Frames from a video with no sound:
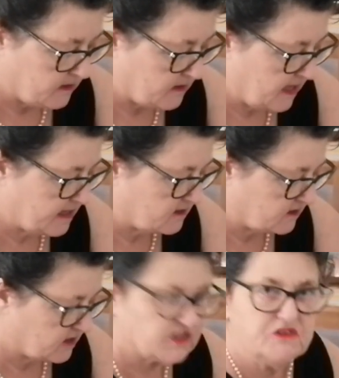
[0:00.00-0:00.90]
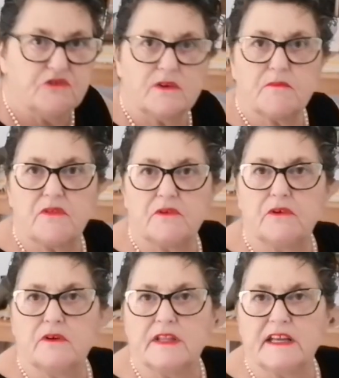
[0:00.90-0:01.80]
The eggs will just drip through
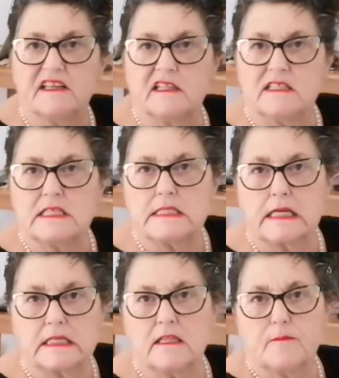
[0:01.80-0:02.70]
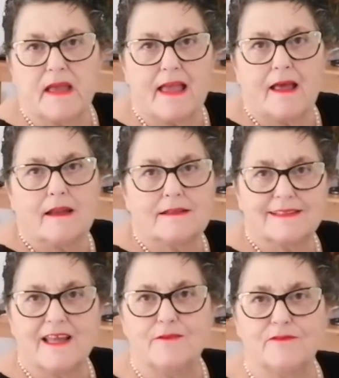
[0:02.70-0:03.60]
and then it'll stick to the pan. It's
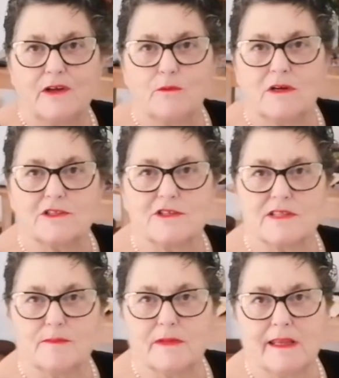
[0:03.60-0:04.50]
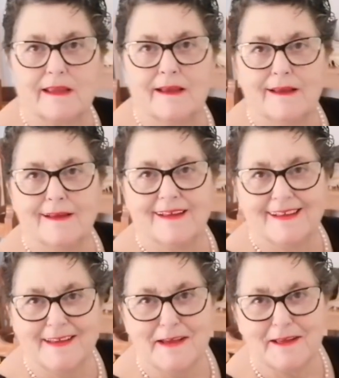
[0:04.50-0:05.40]
kind of fun watching somebody
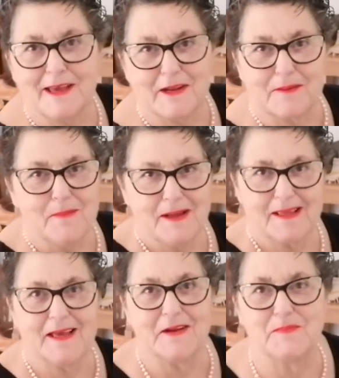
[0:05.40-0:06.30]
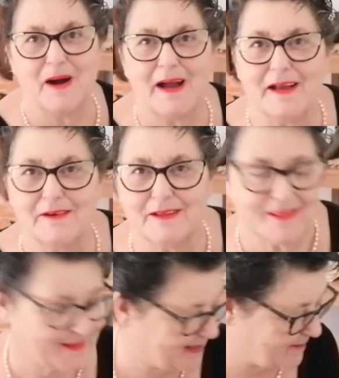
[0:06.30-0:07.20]
get a pie out of
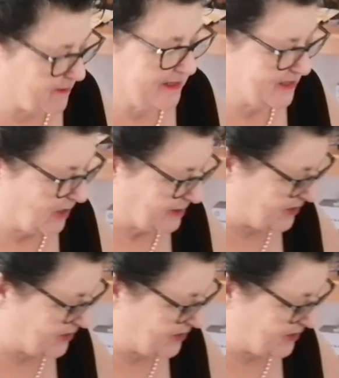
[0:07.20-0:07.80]
the thing when it's all